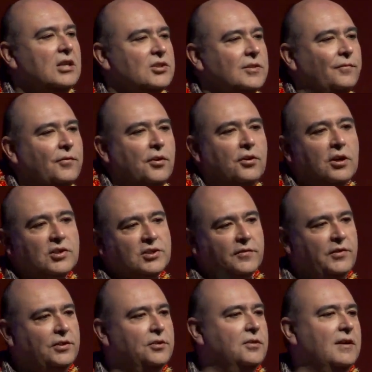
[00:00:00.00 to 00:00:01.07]
So for those
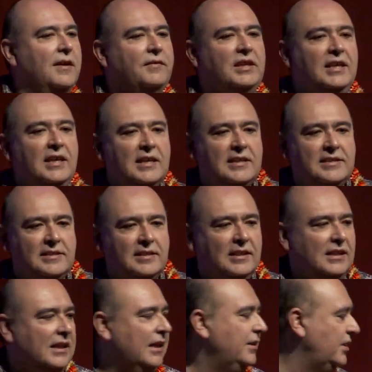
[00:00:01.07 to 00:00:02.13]
of you who have kids
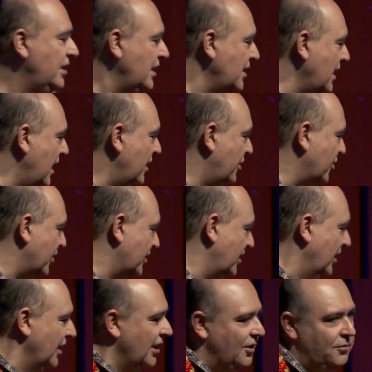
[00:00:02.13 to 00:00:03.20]
and
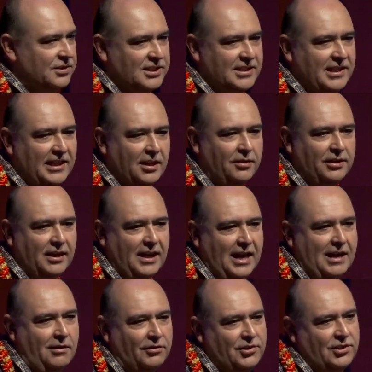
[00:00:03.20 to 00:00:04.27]
teenagers who are sitting on the
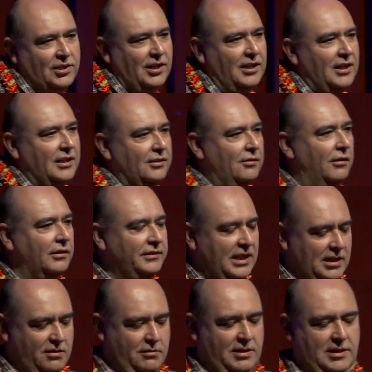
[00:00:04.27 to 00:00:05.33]
couch all
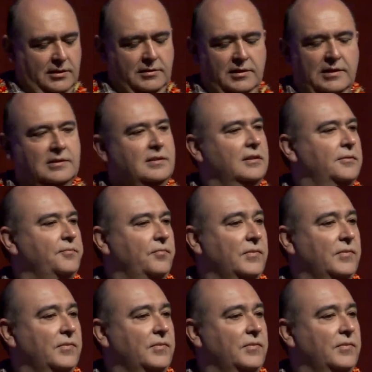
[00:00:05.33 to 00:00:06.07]
day going like this,